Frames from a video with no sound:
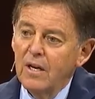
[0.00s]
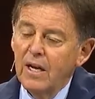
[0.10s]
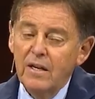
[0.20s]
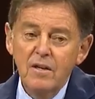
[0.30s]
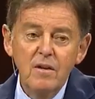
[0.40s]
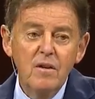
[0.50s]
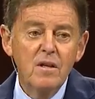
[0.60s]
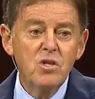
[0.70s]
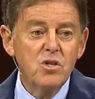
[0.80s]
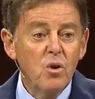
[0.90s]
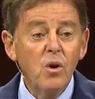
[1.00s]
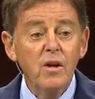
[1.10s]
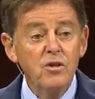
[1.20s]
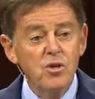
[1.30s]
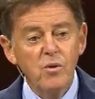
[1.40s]
And the
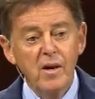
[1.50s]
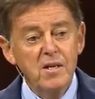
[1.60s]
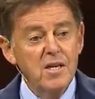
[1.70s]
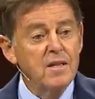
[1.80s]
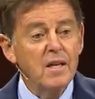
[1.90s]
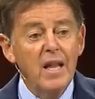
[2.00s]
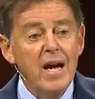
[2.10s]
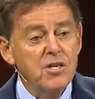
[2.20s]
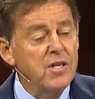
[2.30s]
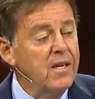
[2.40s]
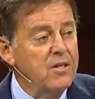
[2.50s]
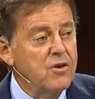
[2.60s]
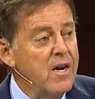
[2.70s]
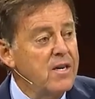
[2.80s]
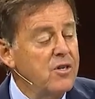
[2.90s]
solid joys and the lasting
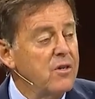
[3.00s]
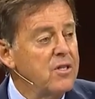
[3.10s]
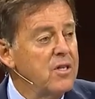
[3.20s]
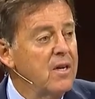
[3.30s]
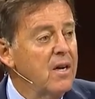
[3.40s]
treasures